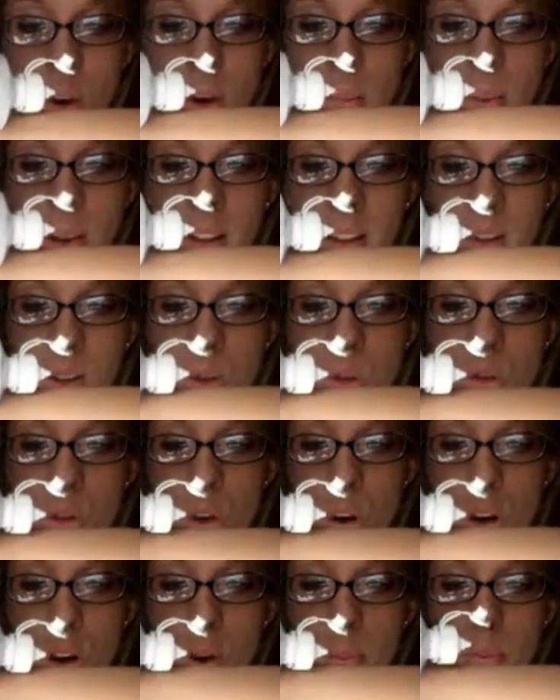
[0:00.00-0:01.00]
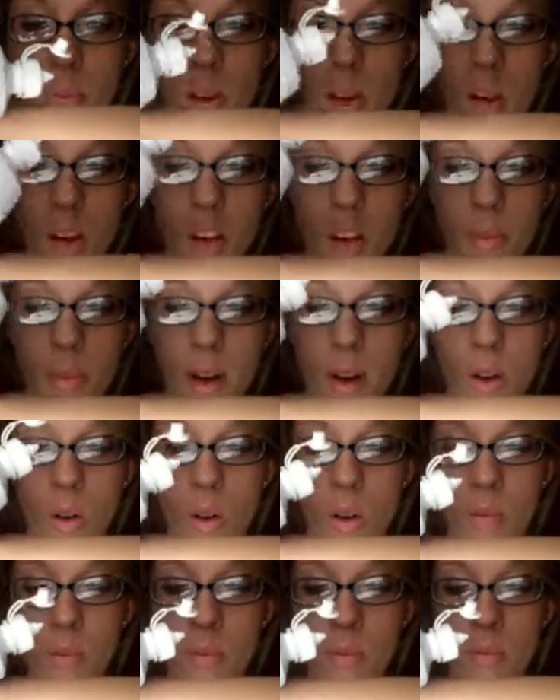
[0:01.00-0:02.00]
just drop a little drop onto
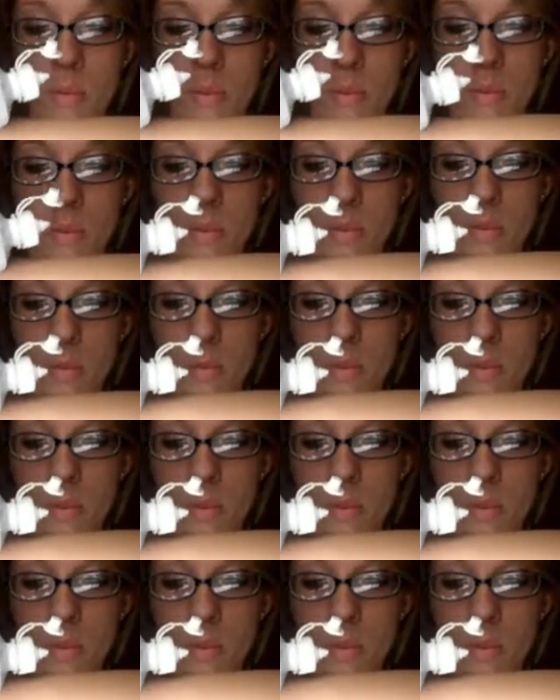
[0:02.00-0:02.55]
my arm.